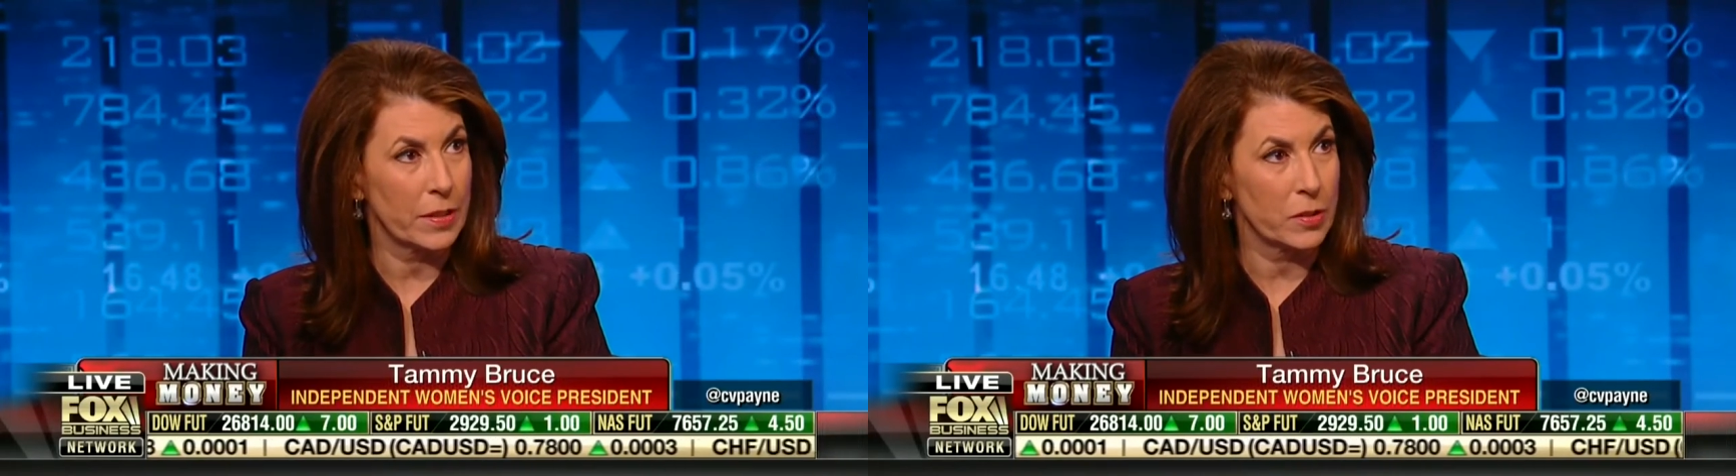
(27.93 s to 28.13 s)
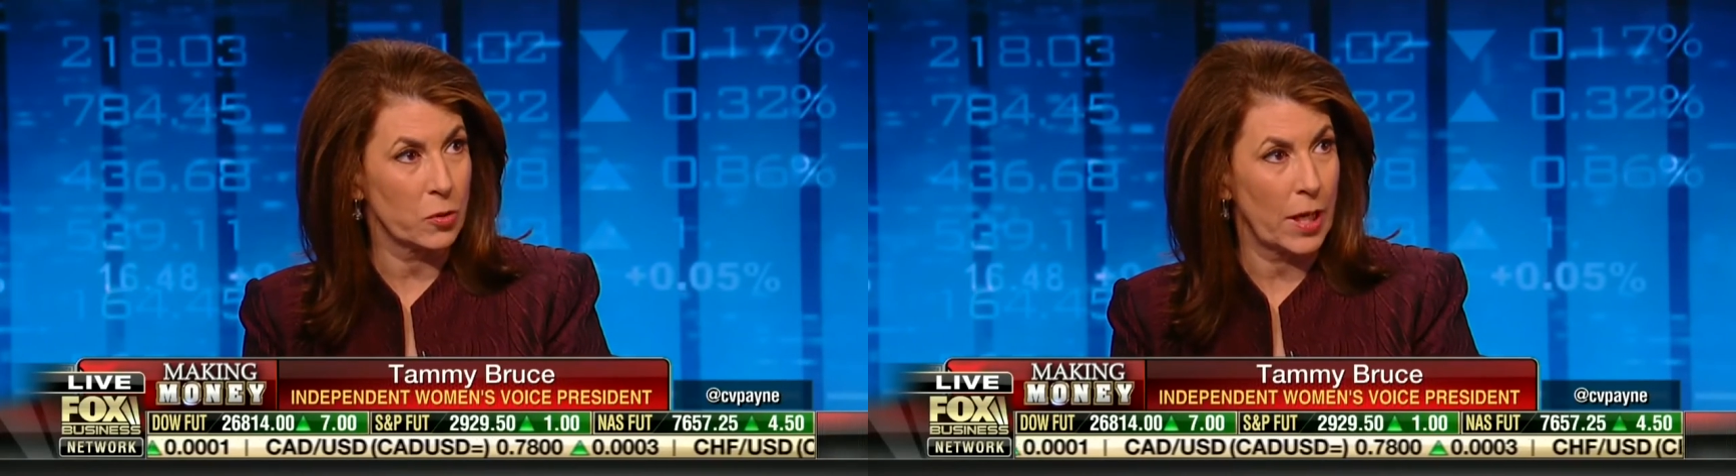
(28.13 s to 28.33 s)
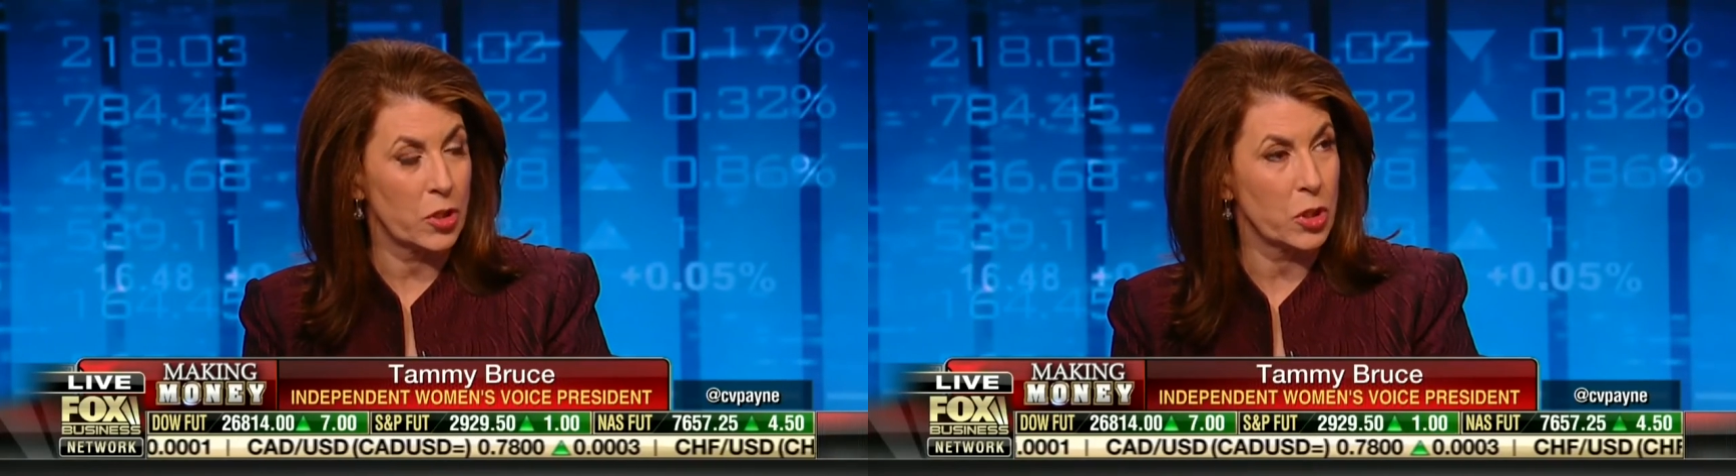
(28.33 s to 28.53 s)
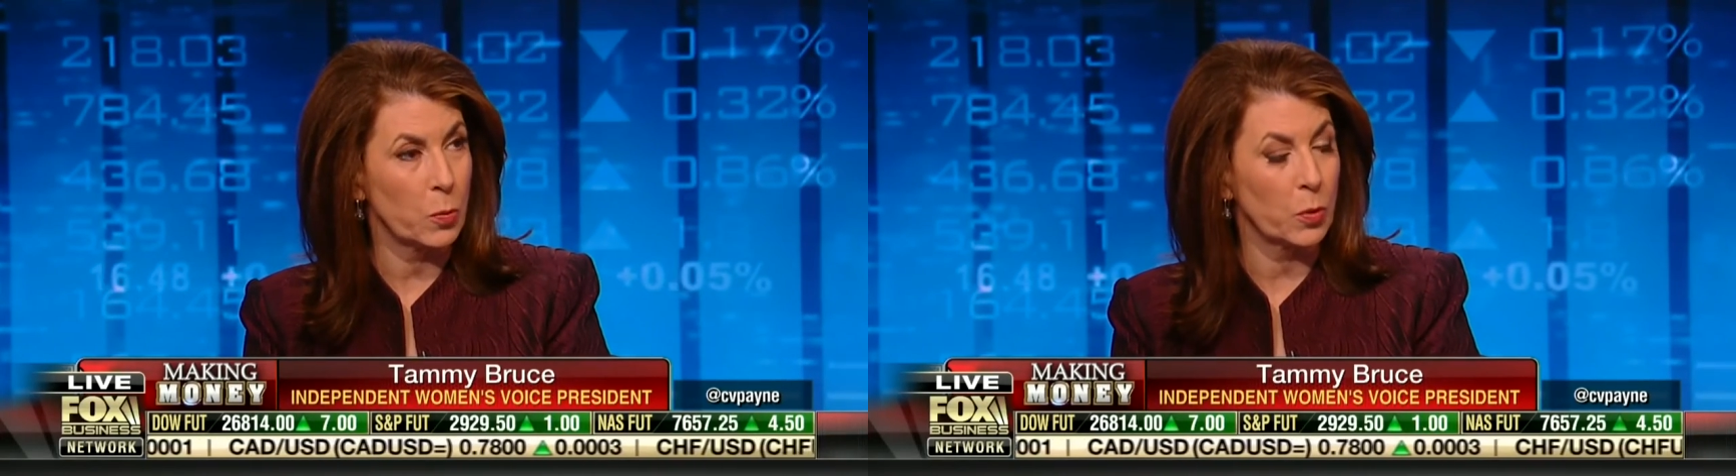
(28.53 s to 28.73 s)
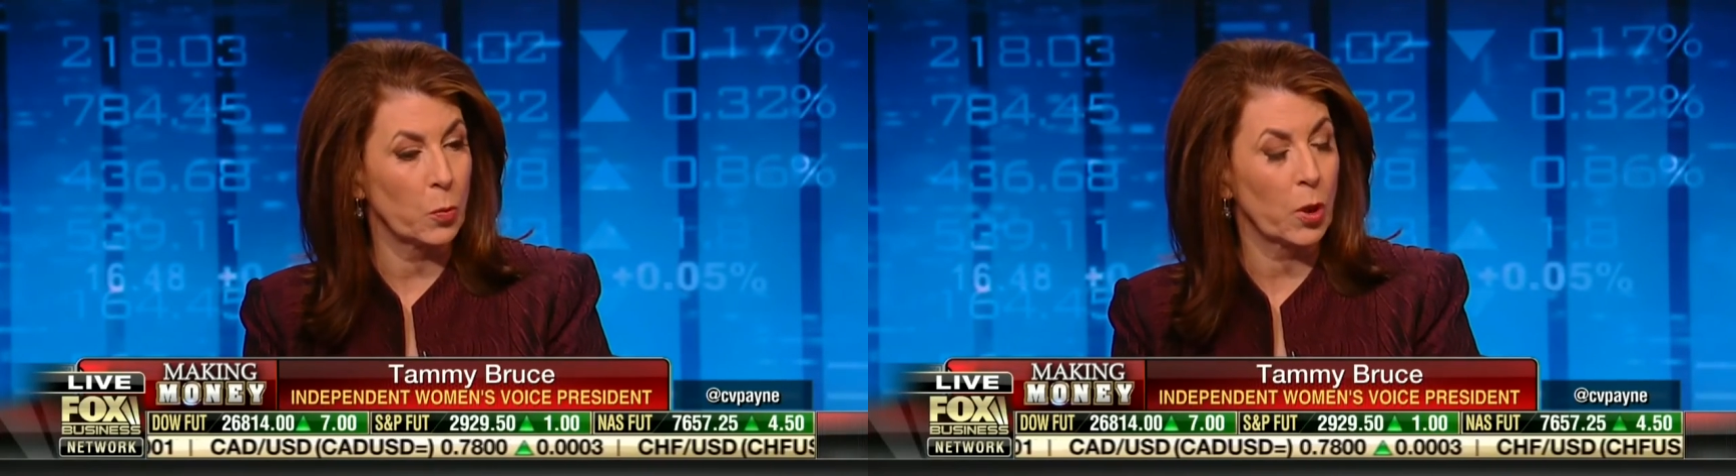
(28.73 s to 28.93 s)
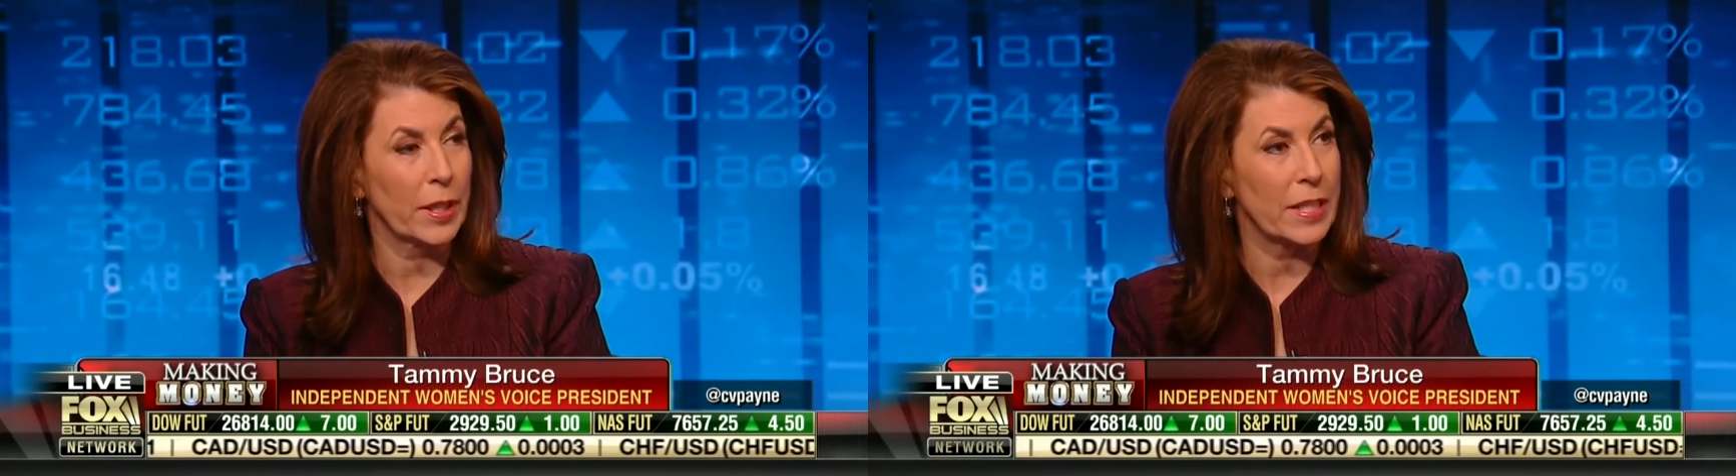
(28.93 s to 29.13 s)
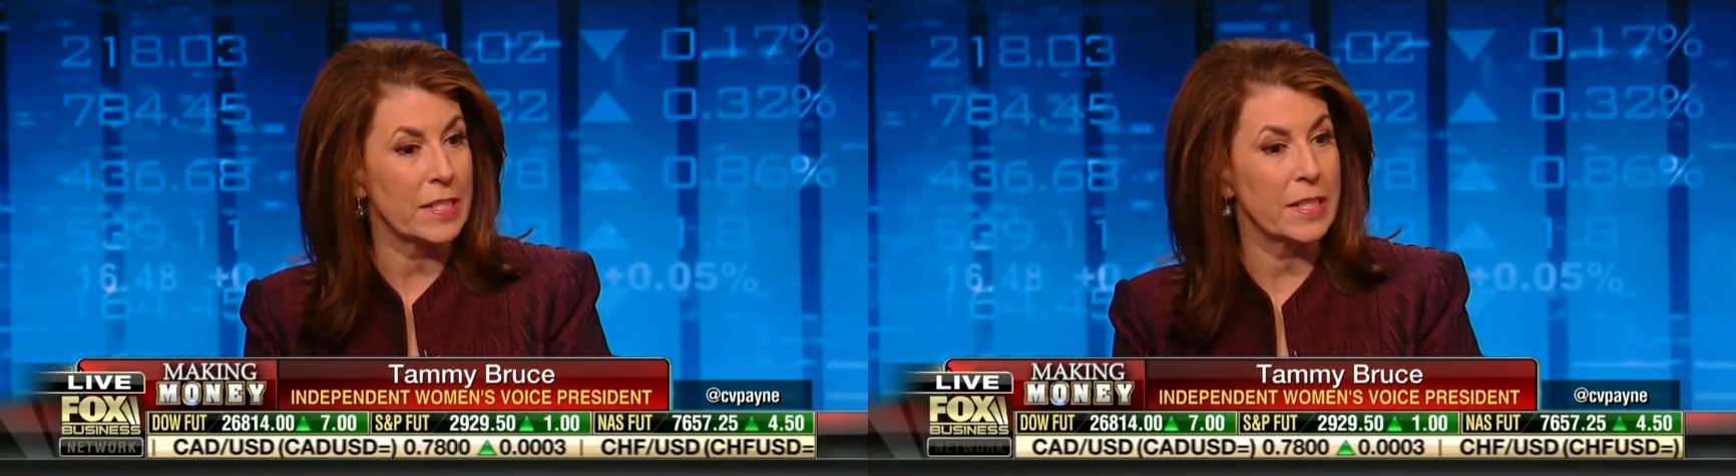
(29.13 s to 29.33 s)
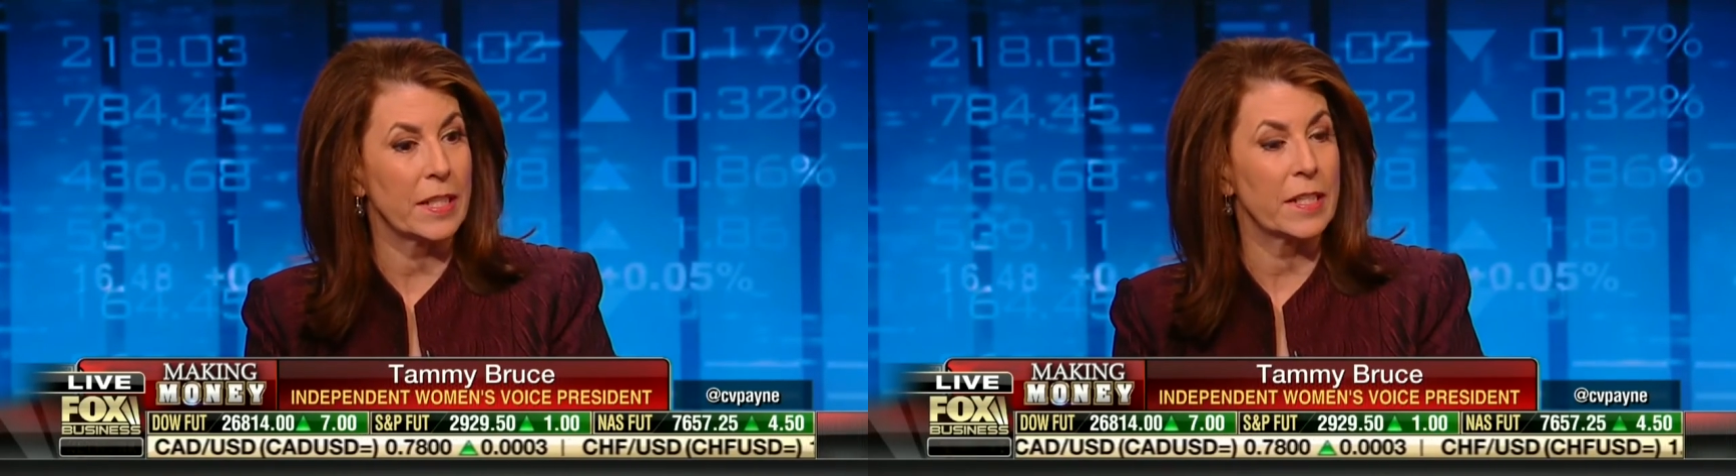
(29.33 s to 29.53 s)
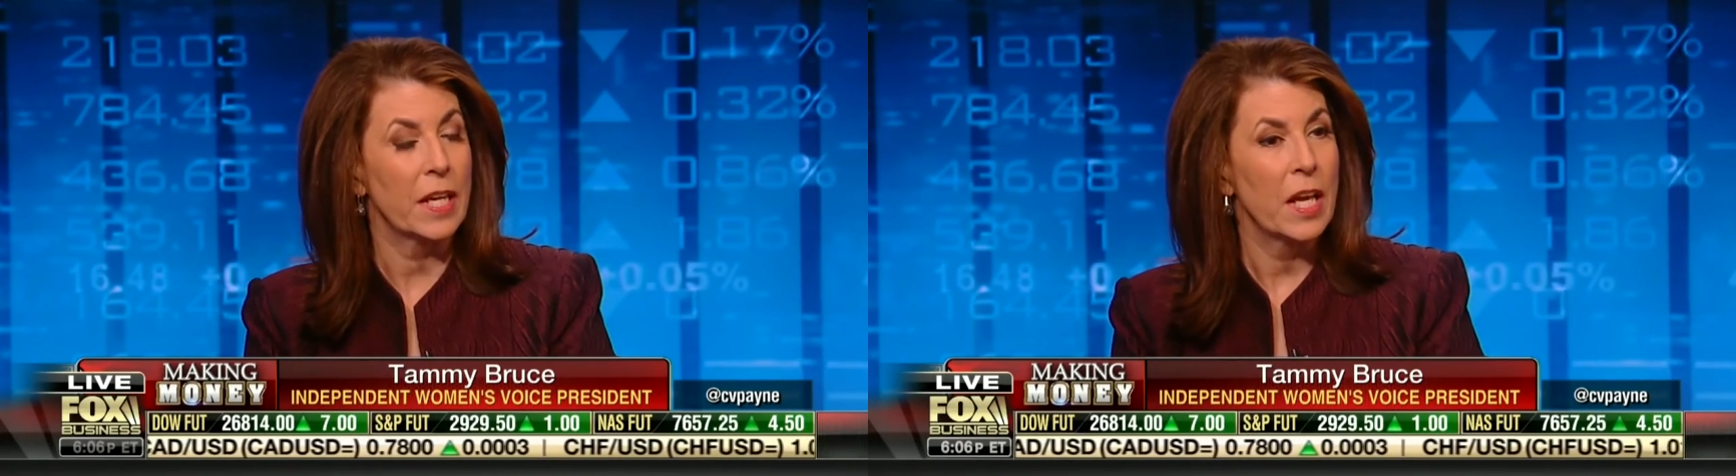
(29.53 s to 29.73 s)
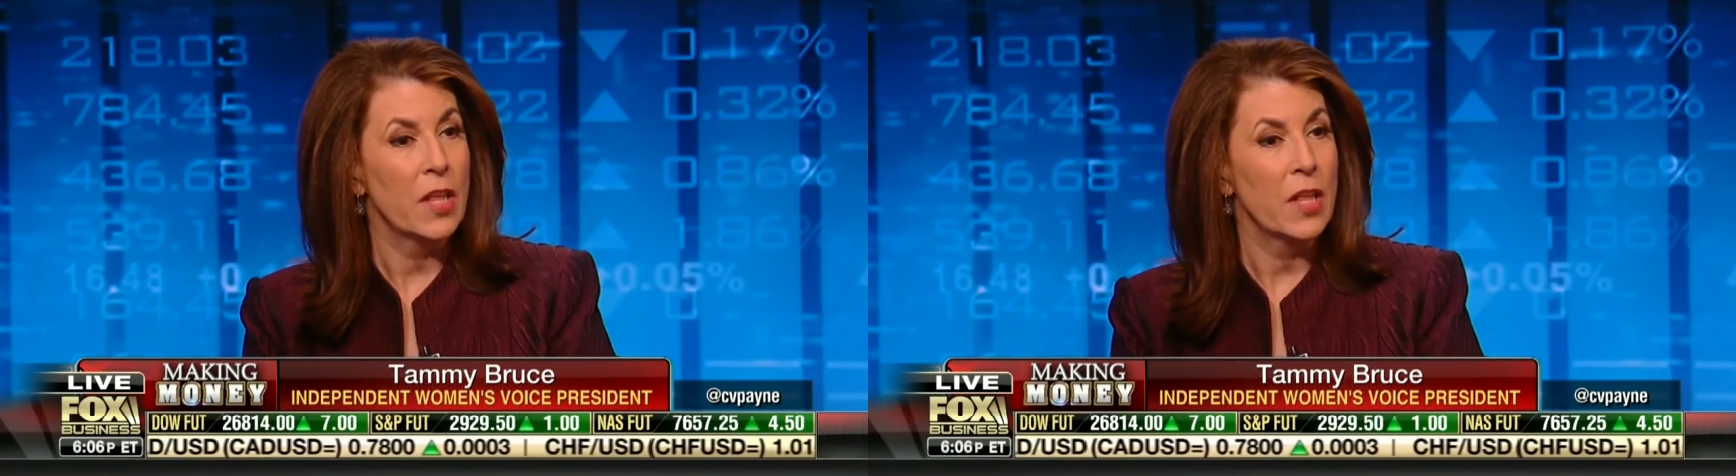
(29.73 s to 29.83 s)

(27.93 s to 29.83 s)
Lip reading: strategy wouldn't work, and it did.